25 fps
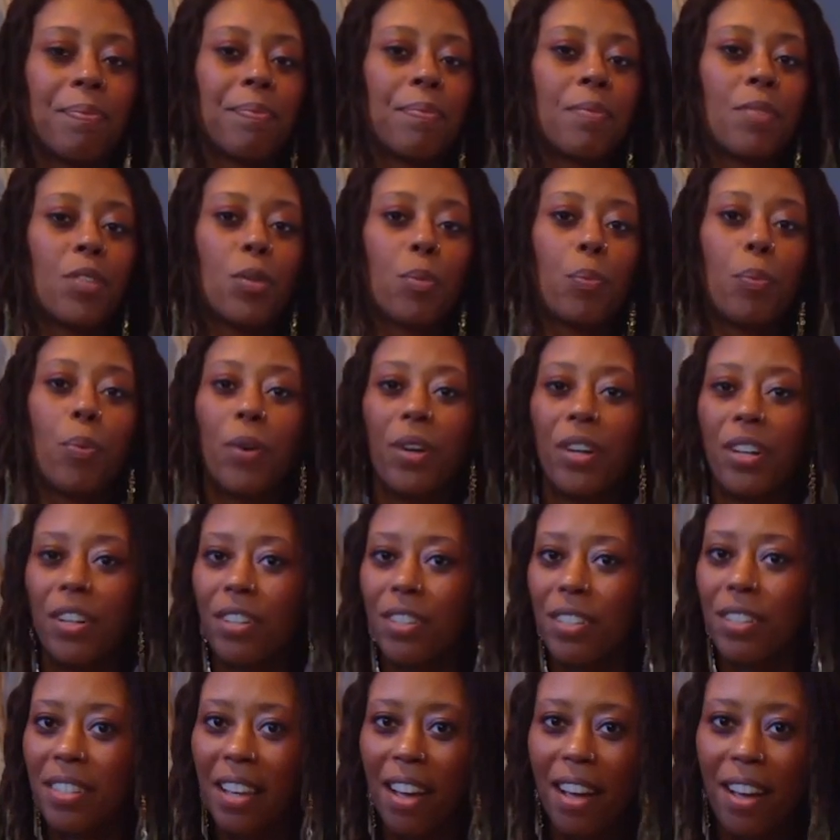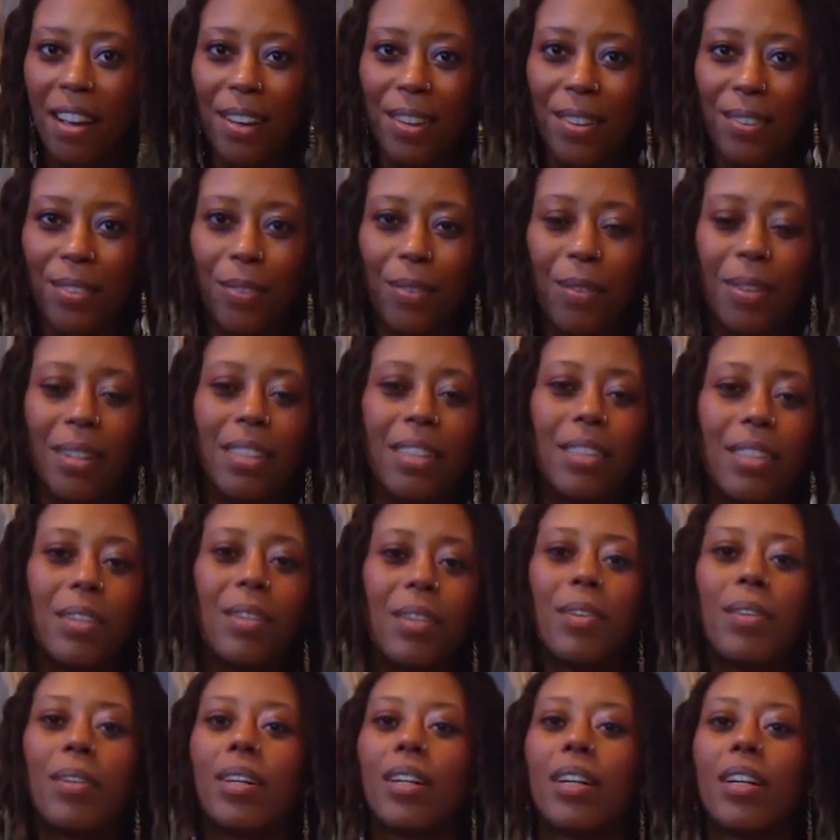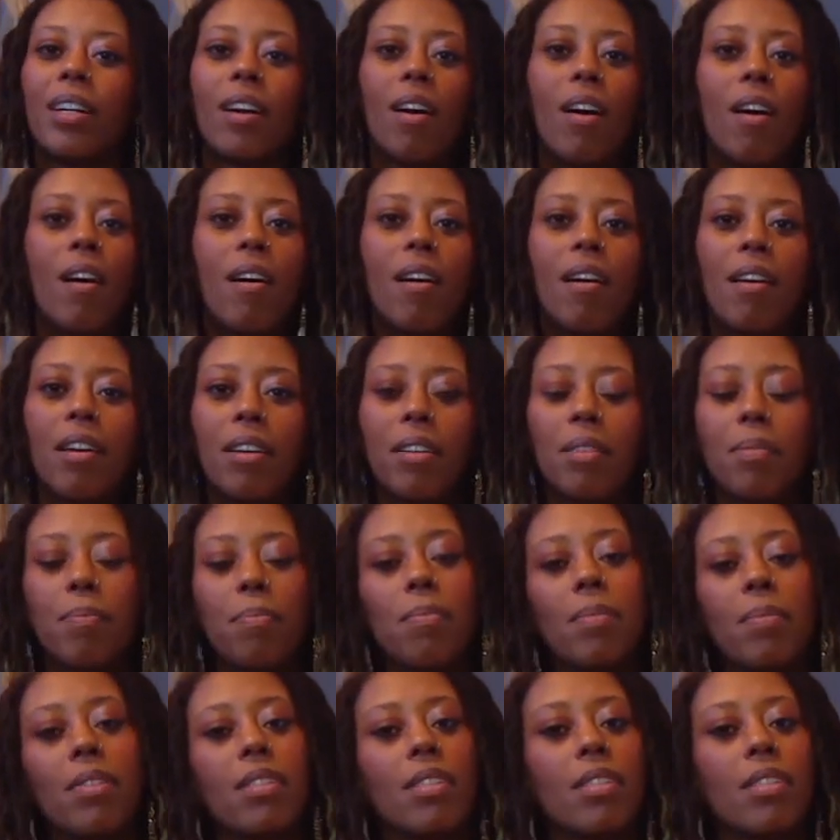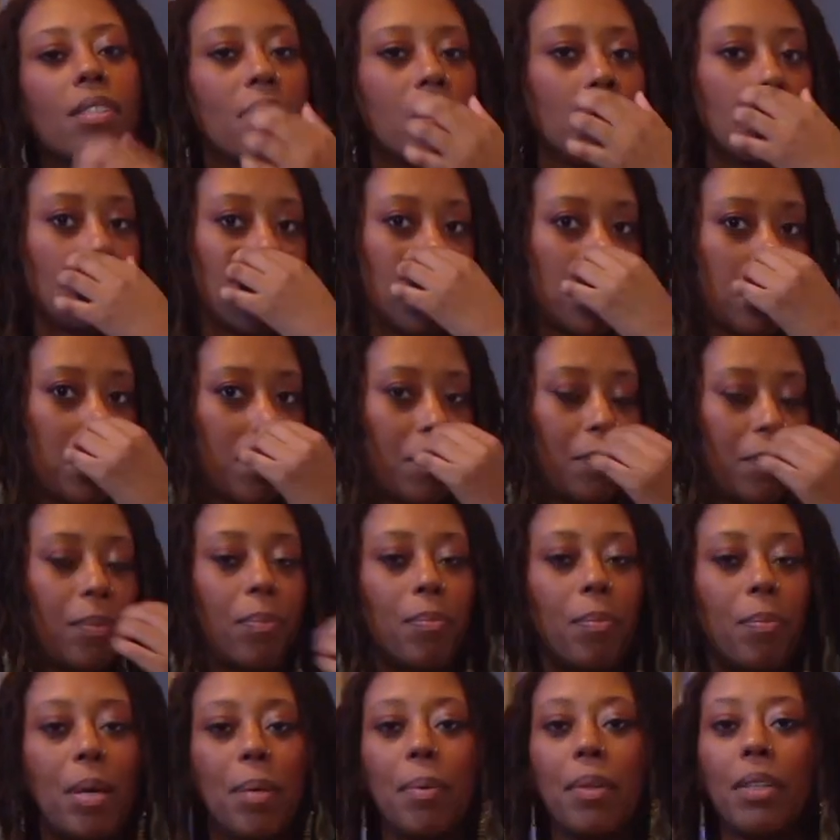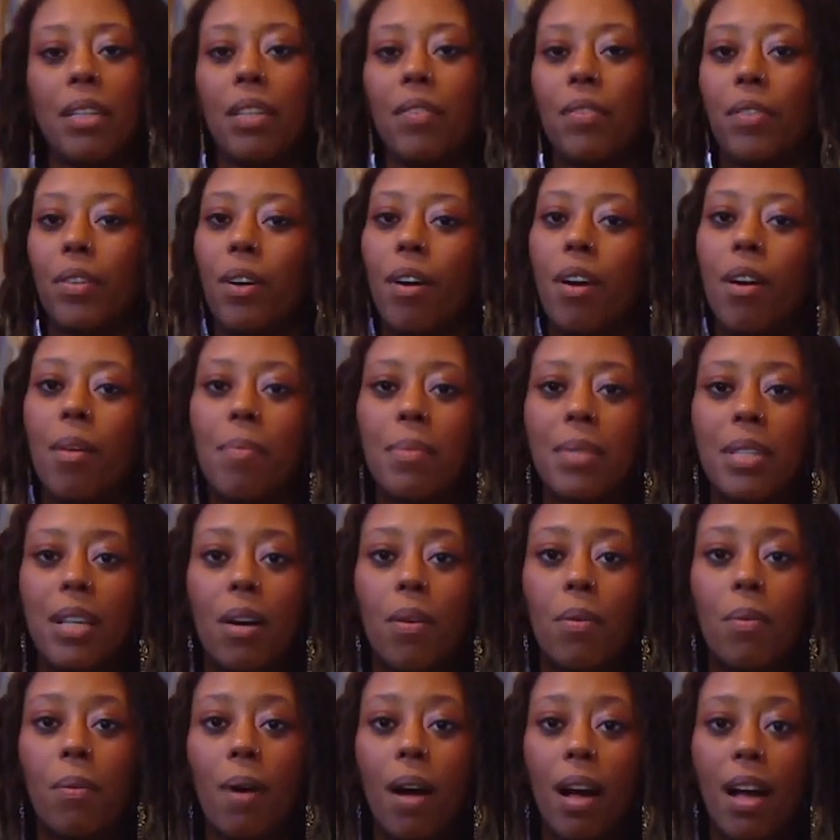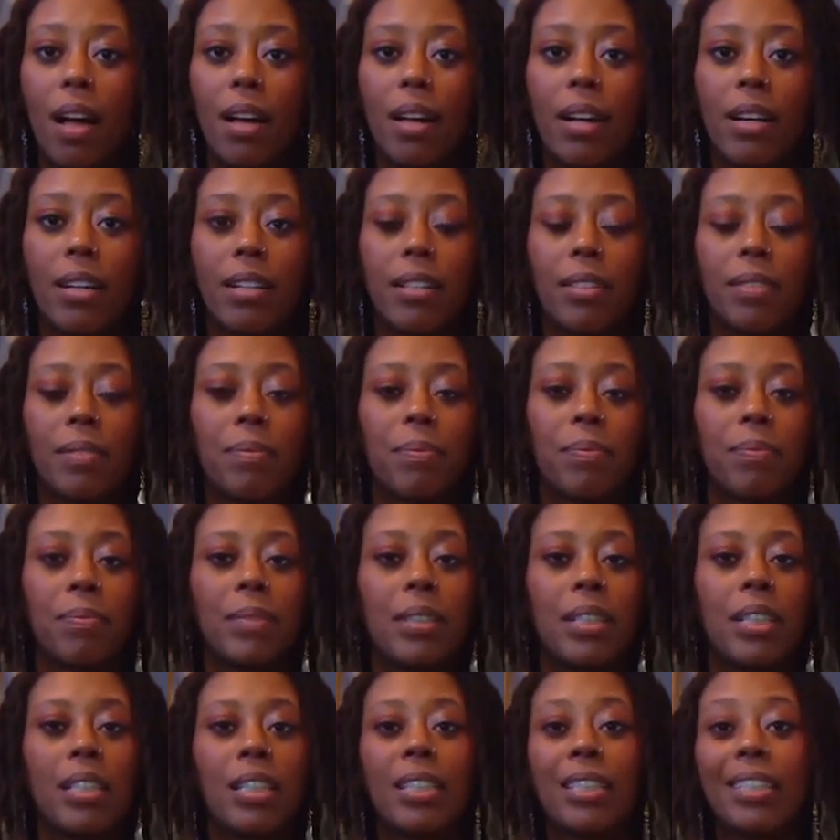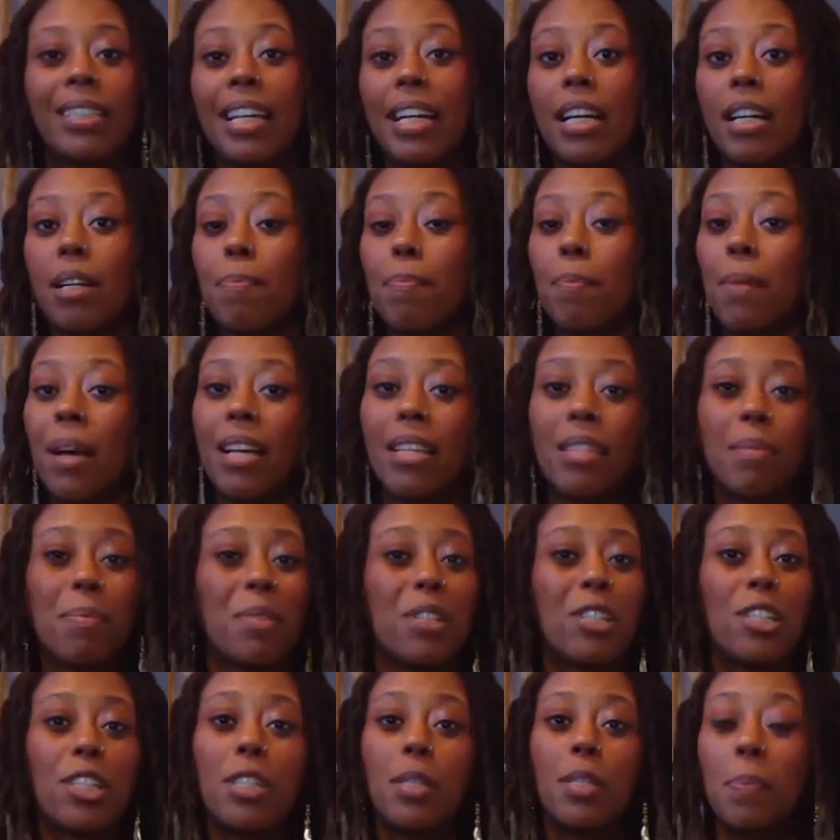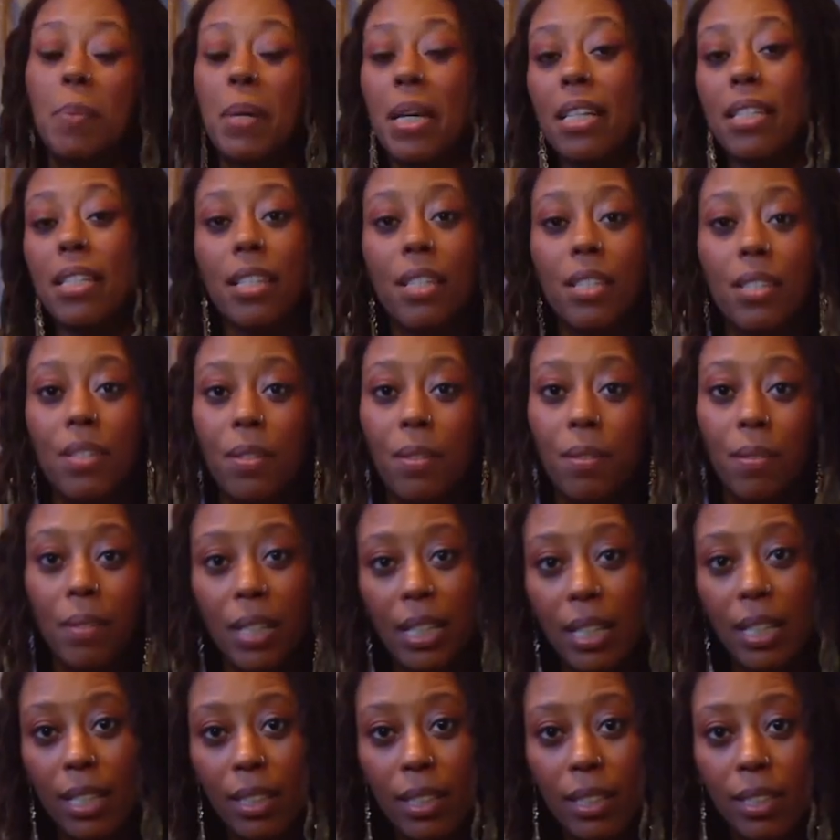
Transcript: Support yourself with your arms. Maybe leave your arms out wide. Take up as much space as you need.